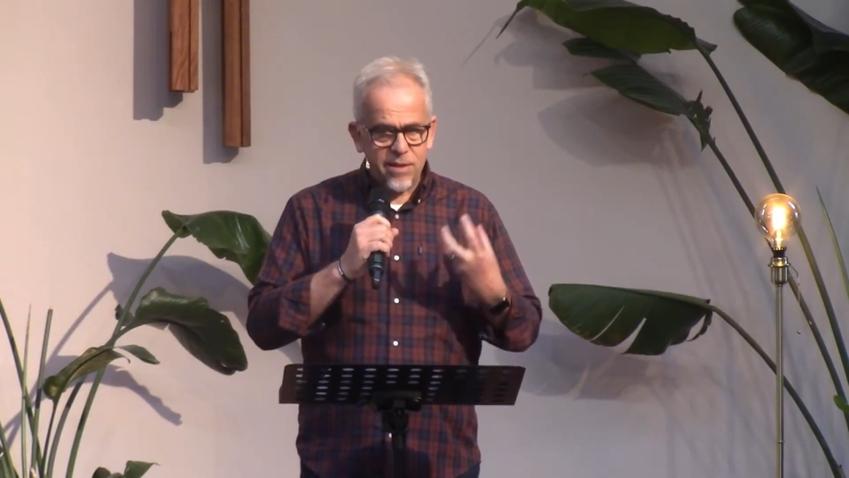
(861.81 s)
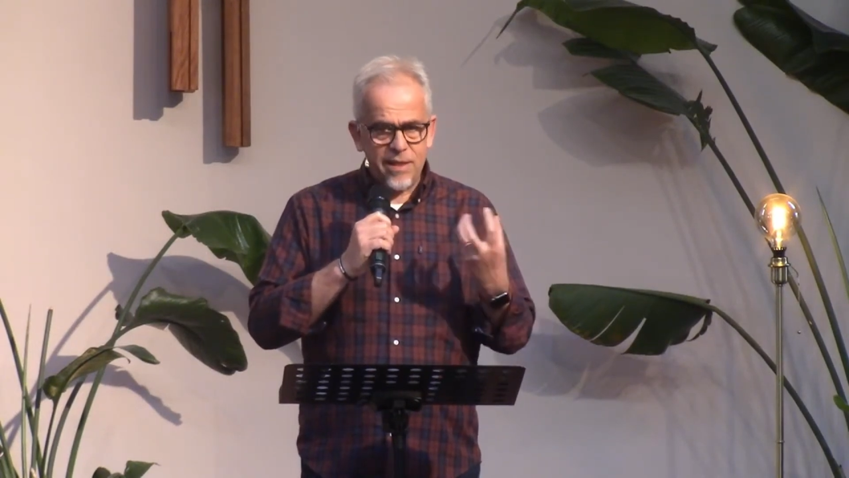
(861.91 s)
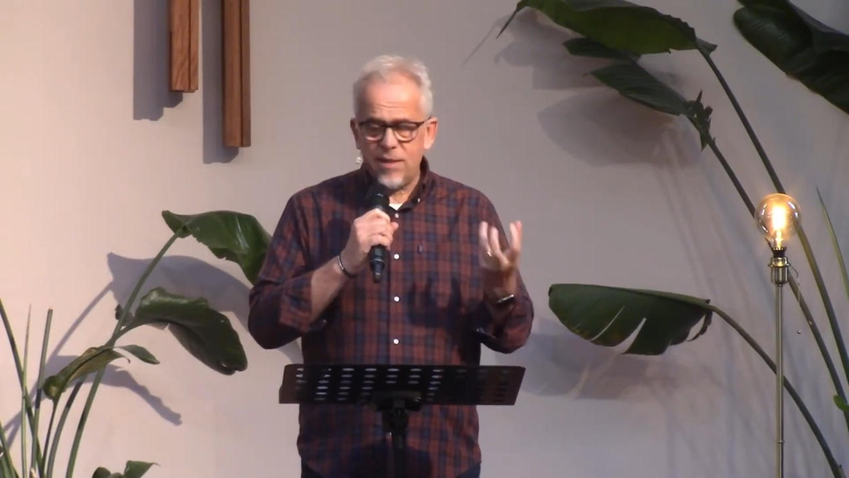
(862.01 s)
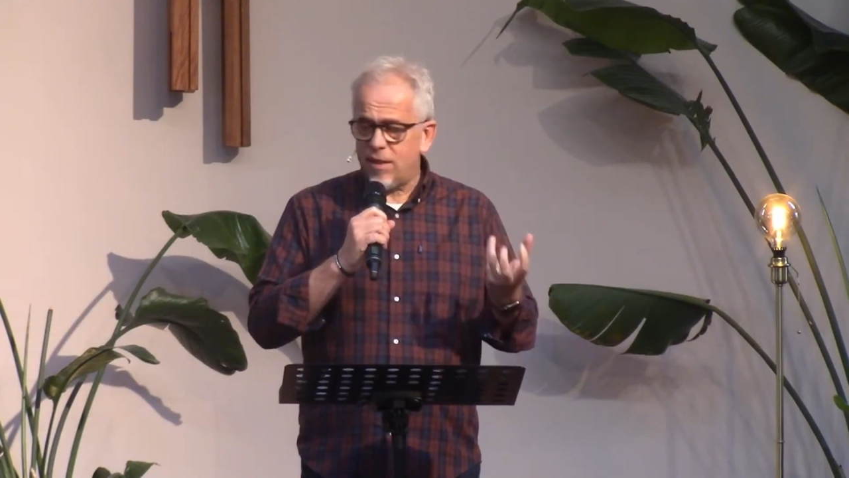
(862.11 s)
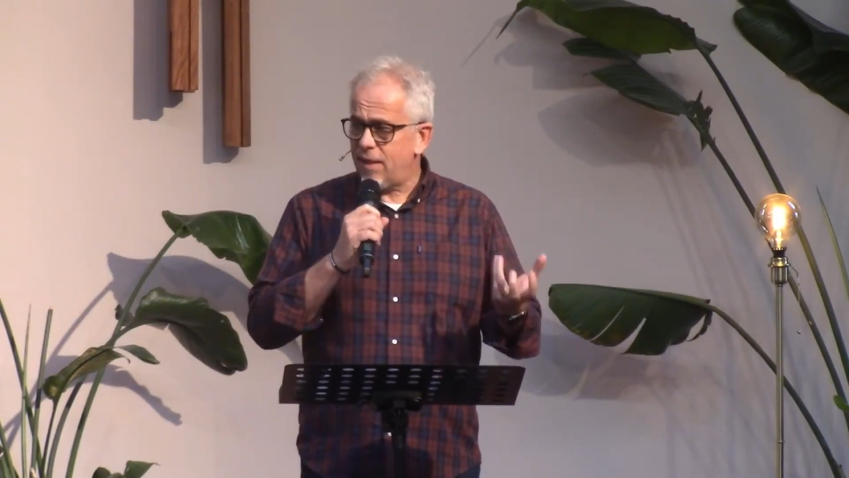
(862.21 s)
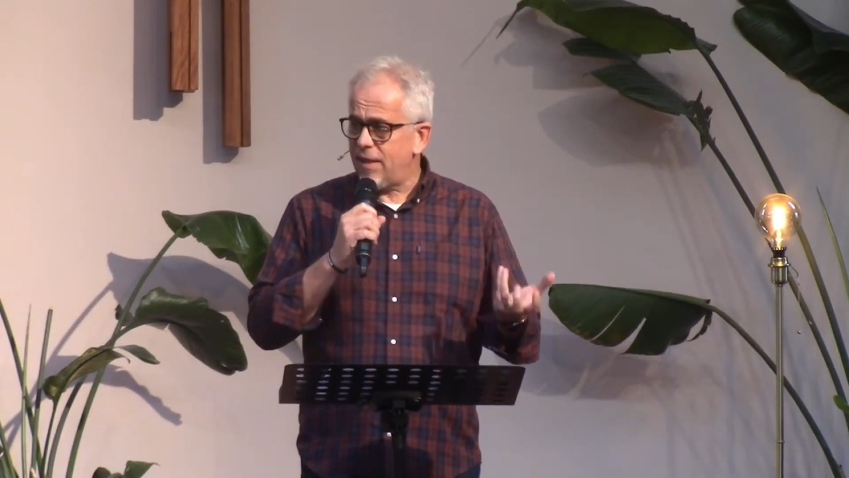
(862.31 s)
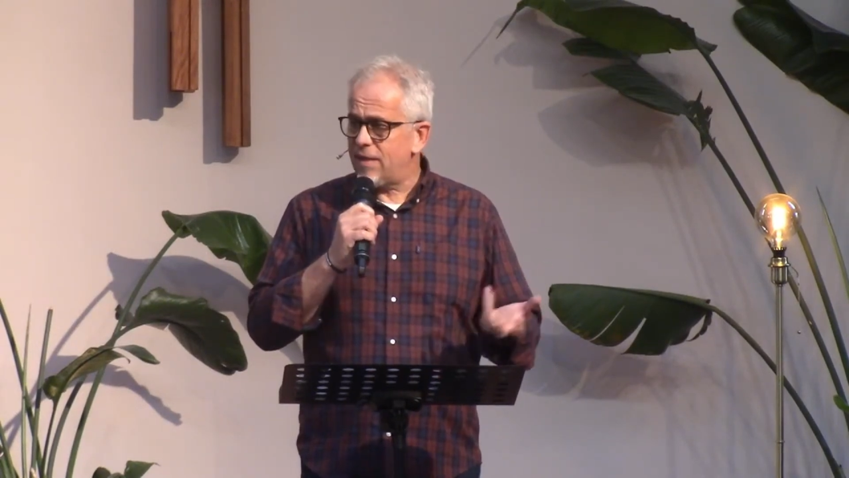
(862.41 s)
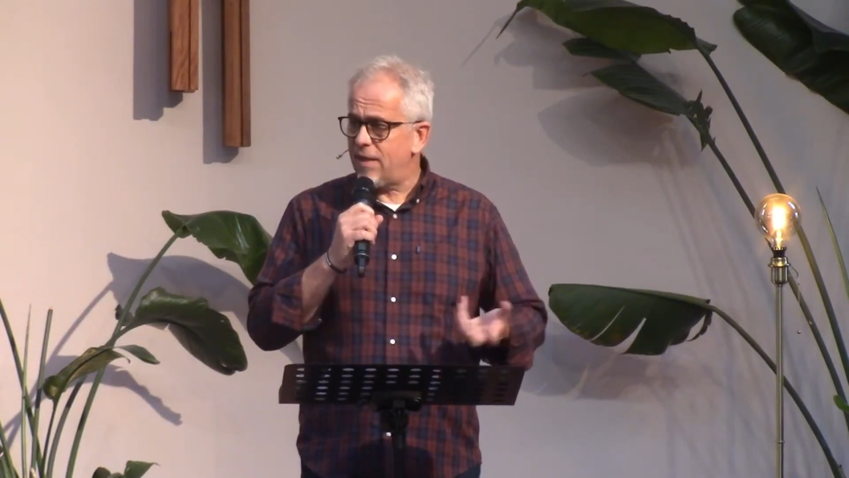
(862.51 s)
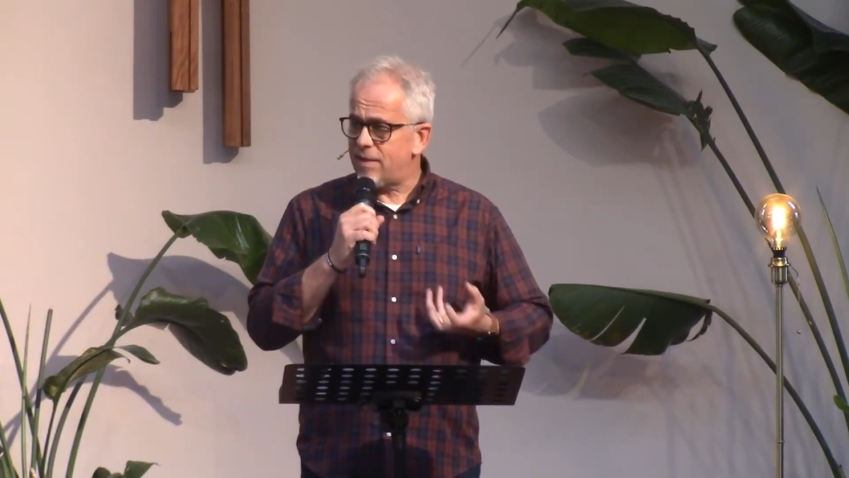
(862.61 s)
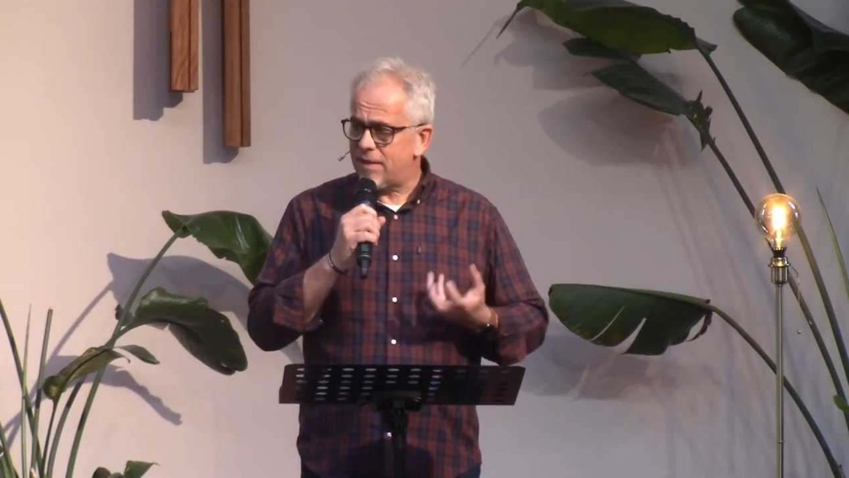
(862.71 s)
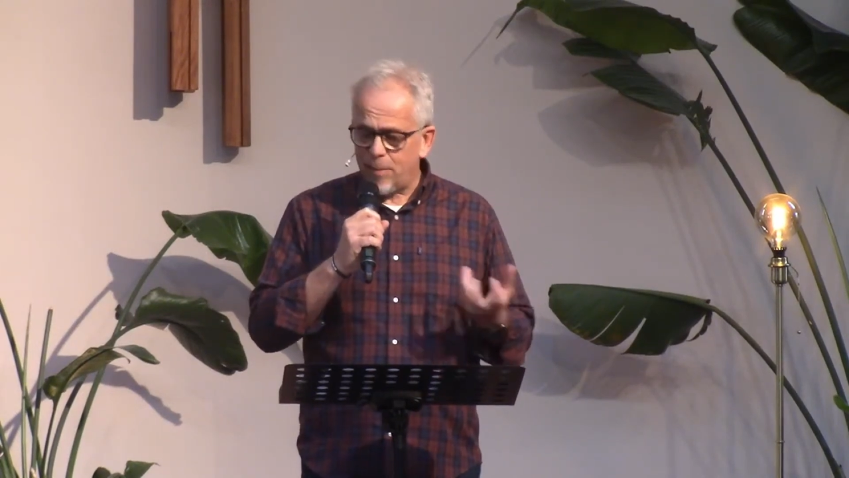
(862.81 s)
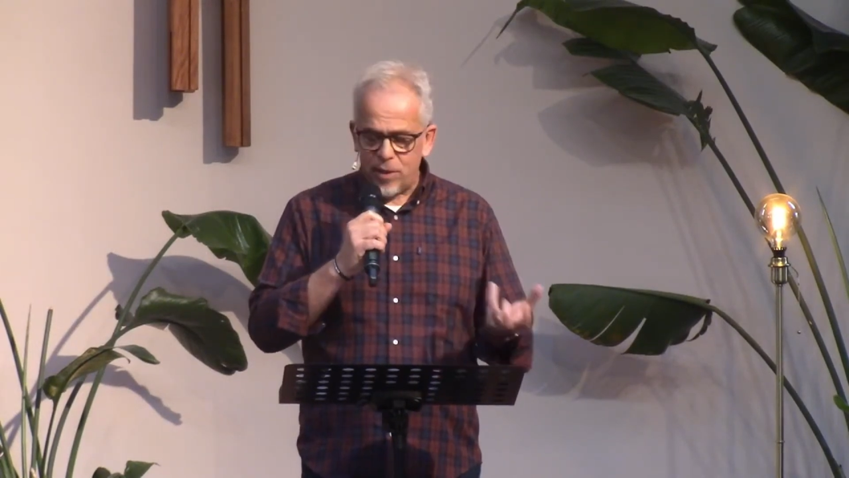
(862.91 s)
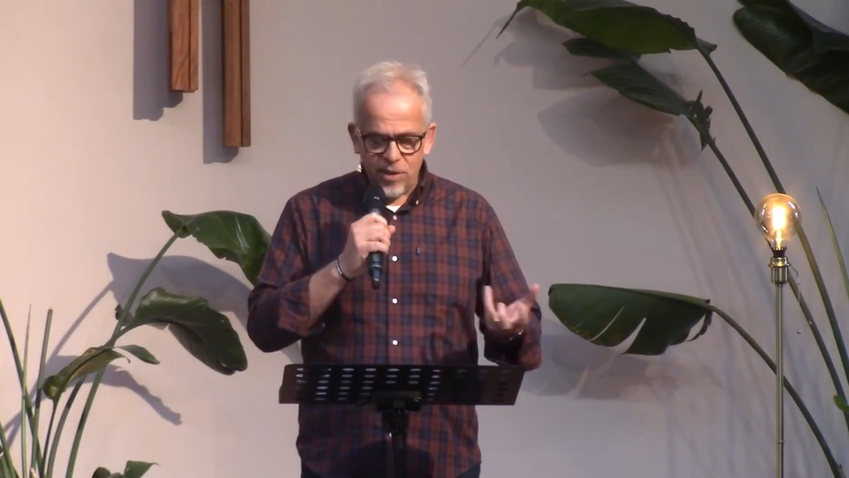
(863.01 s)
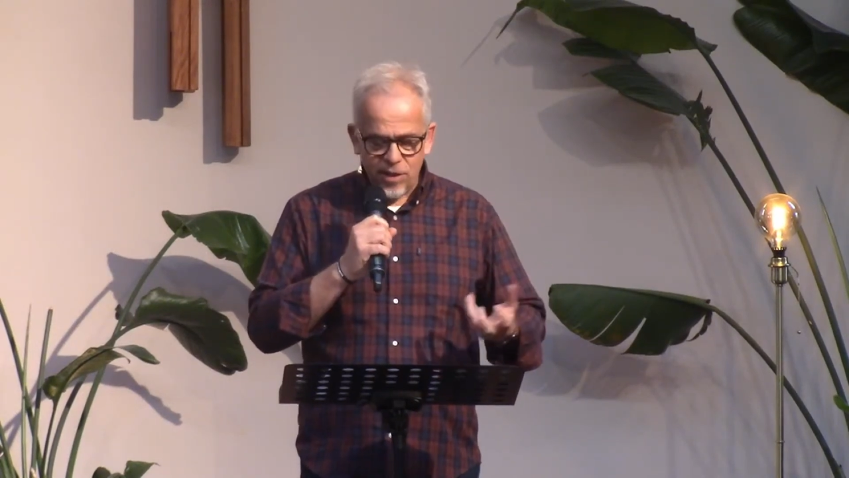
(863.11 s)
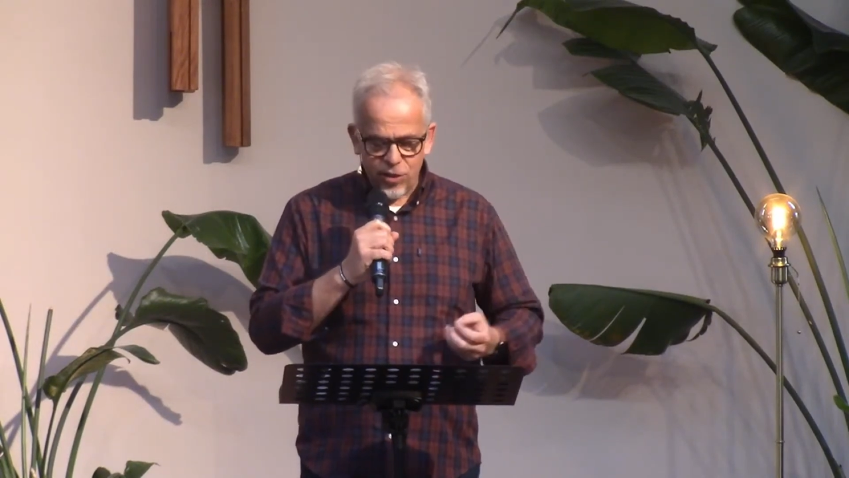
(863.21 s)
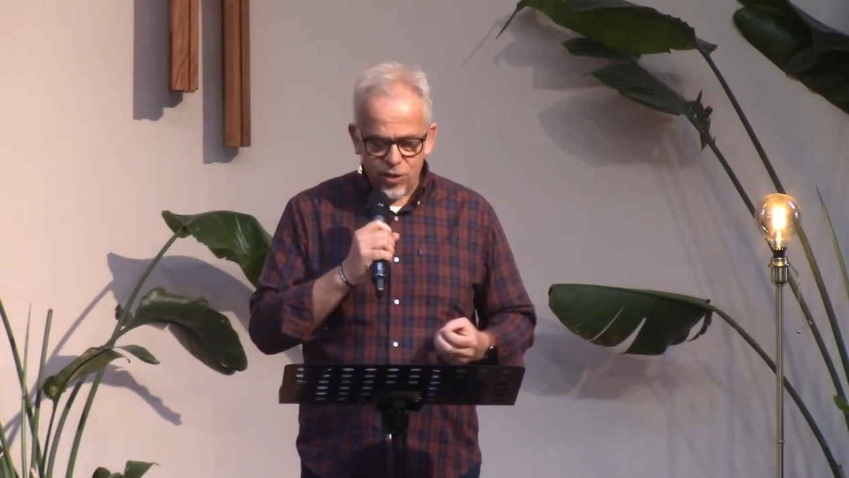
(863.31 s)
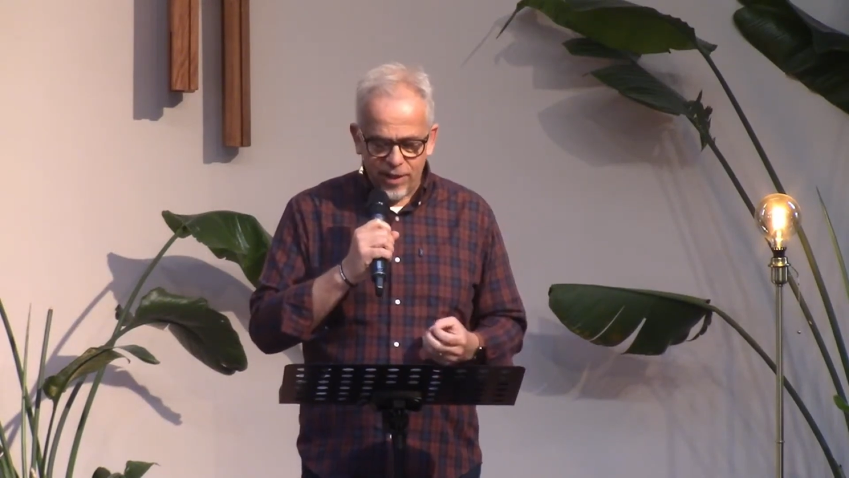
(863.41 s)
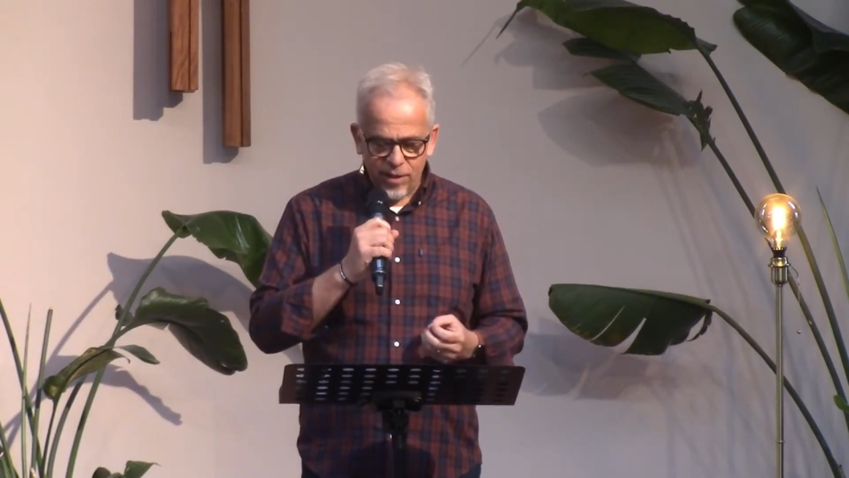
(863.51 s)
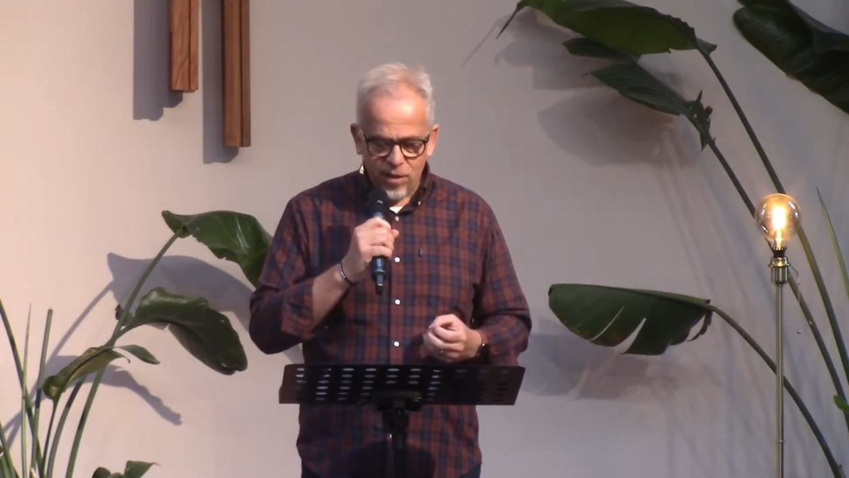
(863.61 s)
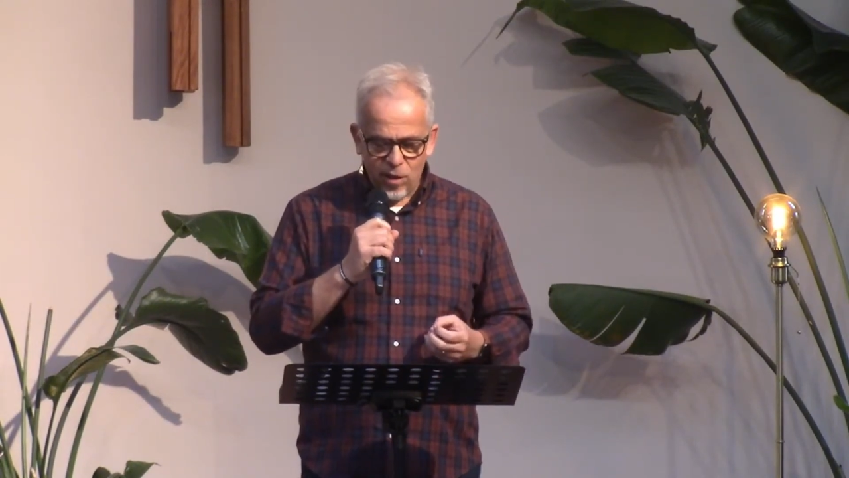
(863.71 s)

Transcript: these are the things that are sabotaging